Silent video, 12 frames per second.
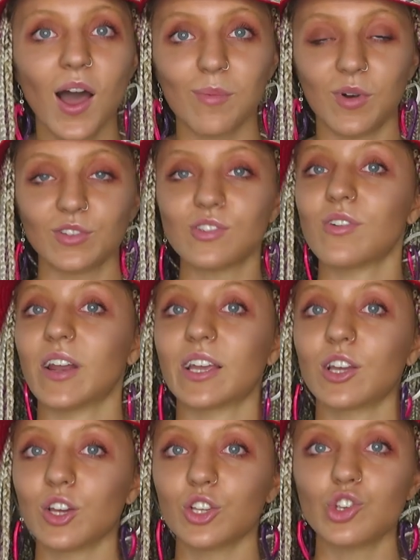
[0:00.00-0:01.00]
I'm also
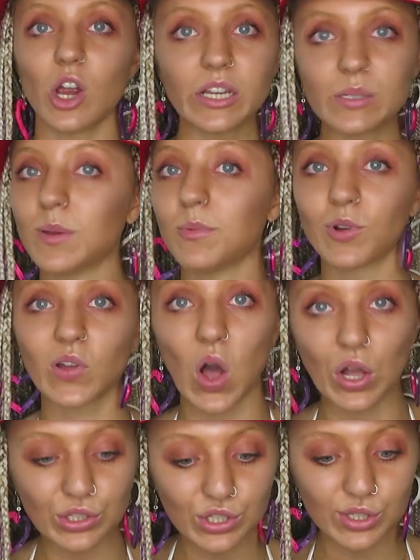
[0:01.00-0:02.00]
like trying to be more
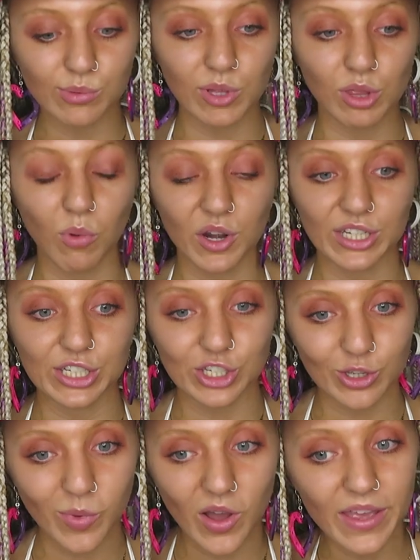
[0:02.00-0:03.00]
conscious with what I
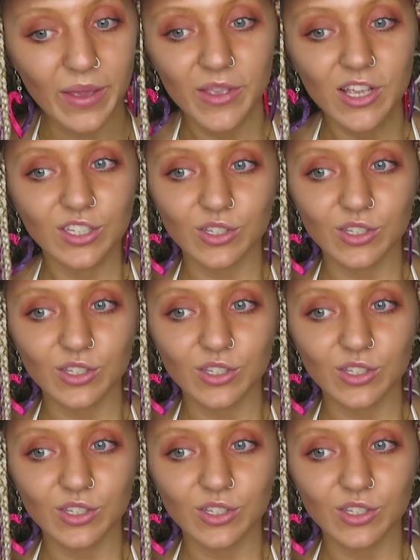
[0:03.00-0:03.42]
do buy